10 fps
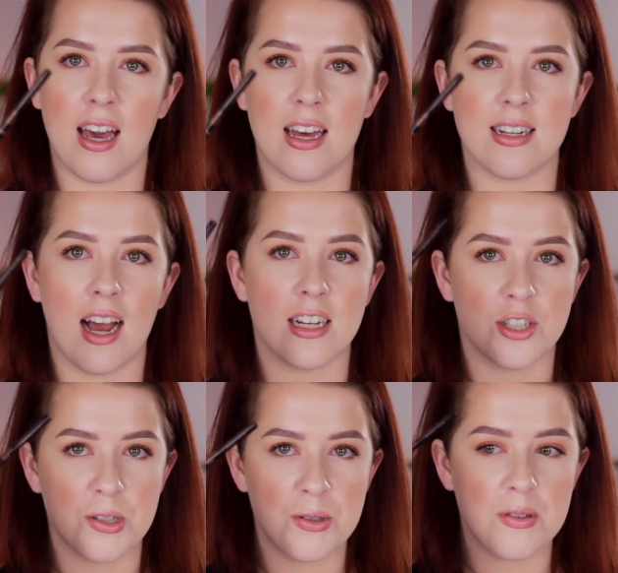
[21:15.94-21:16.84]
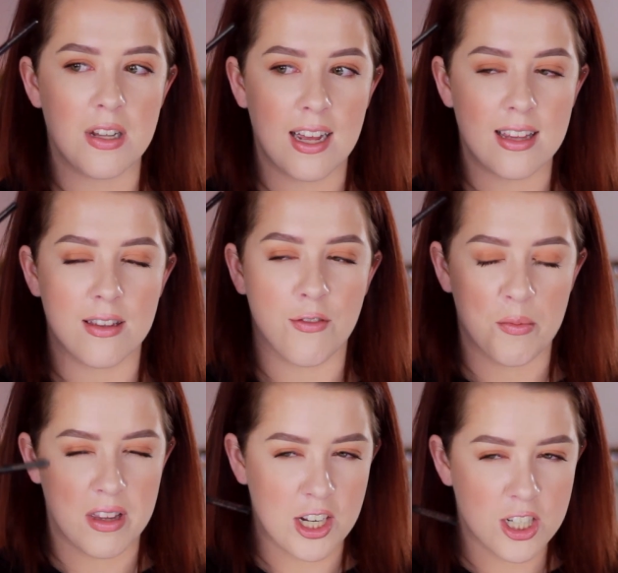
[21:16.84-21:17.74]
and I do like the
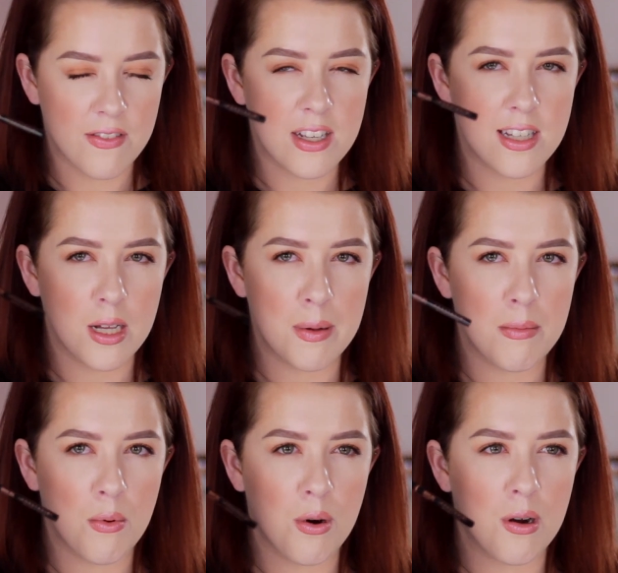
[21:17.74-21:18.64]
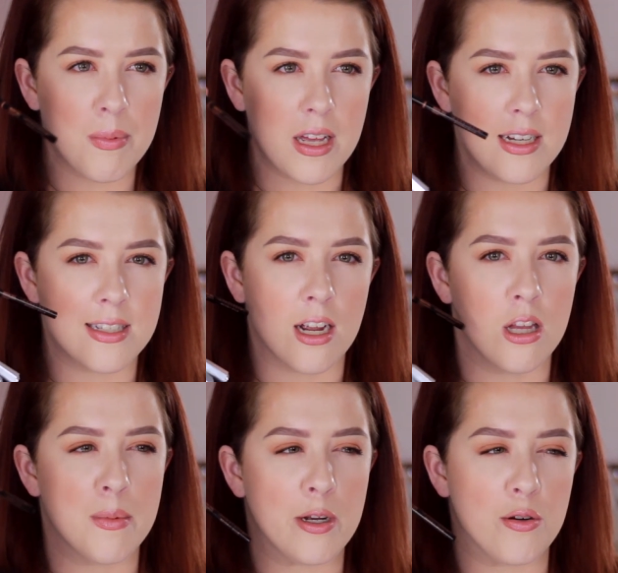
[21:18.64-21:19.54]
formulation of these a little bit more because they're a
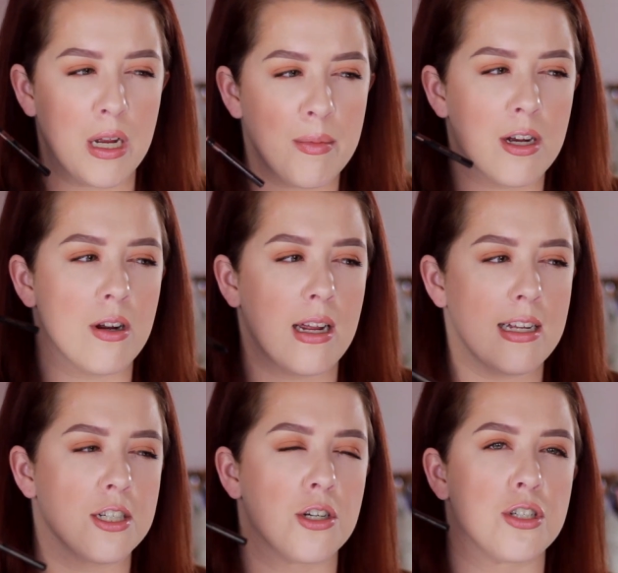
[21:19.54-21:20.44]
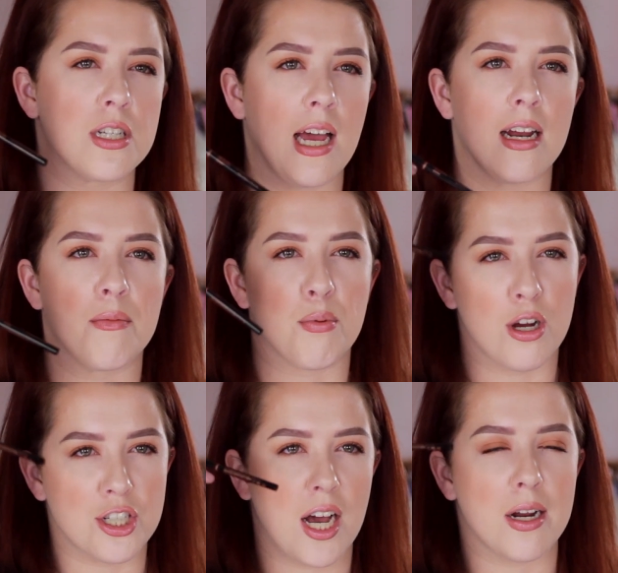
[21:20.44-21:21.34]
little bit creamier and easier to kind of
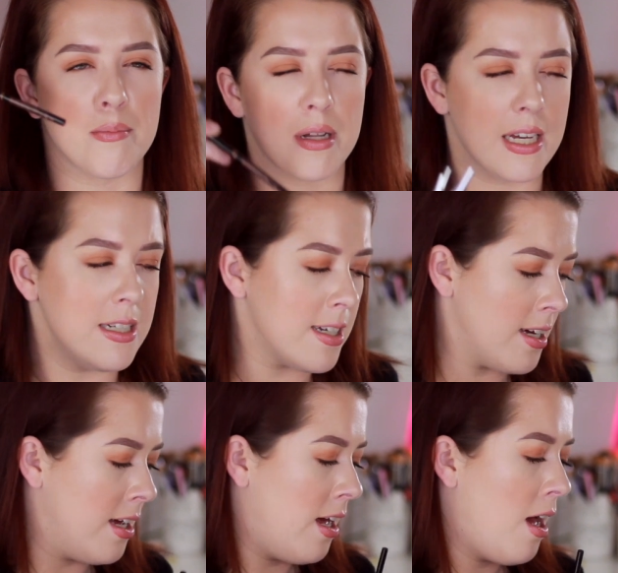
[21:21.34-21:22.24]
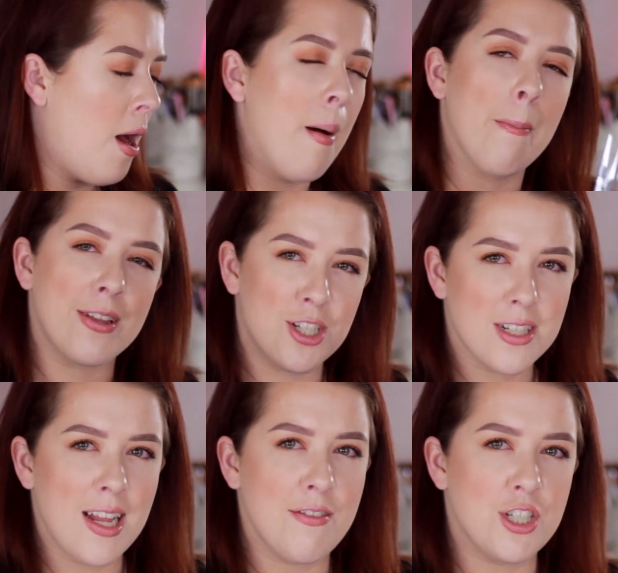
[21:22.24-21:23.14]
brush out and blend. But she
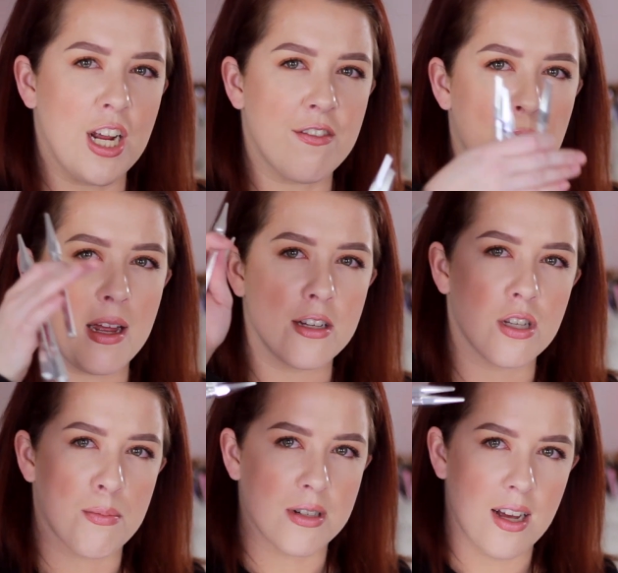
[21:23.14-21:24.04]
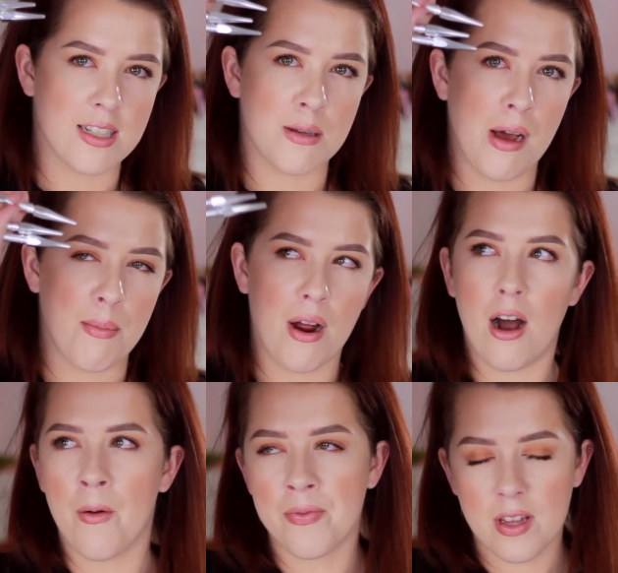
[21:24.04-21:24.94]
doesn't have a shade for me, so the Precisely My
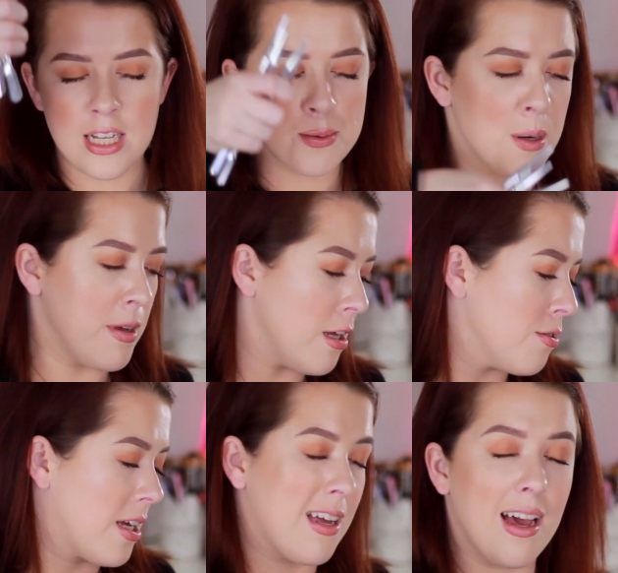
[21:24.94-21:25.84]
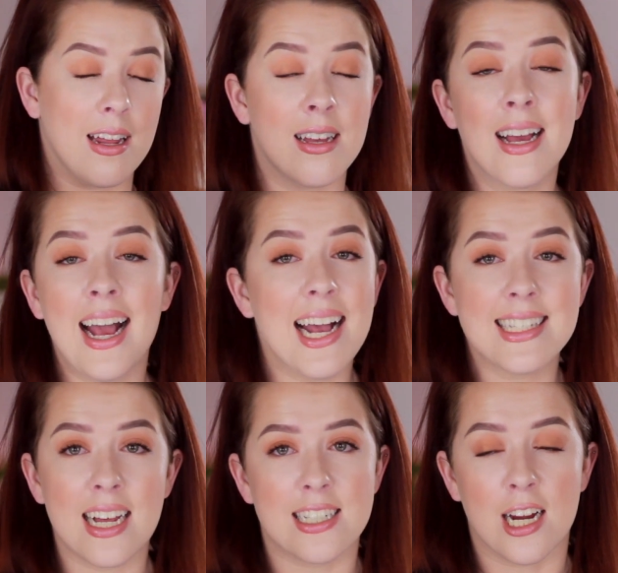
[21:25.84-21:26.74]
Brow is what I've been using, and
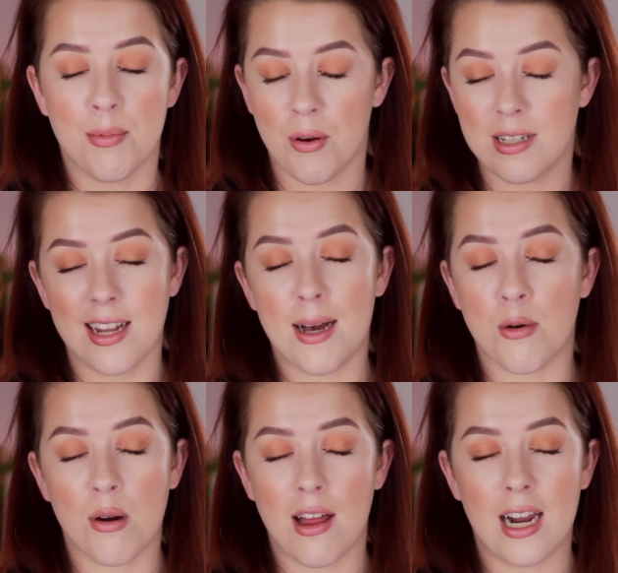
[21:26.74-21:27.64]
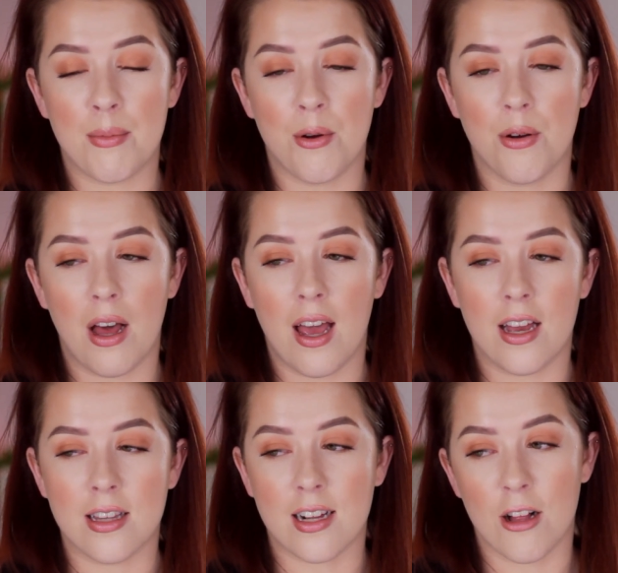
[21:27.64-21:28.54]
it's not terrible. It's a lot more reliable,
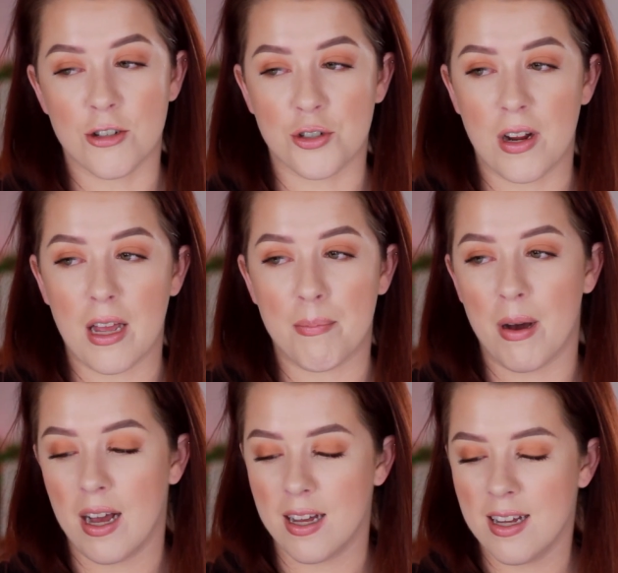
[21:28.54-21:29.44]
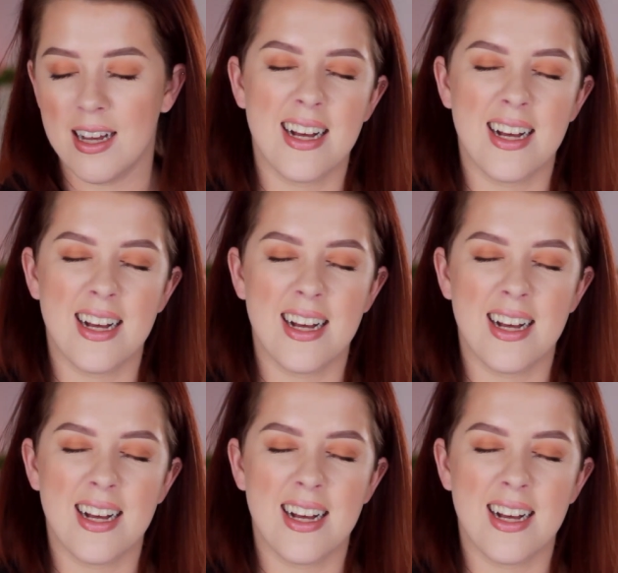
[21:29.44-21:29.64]
and the color's great, but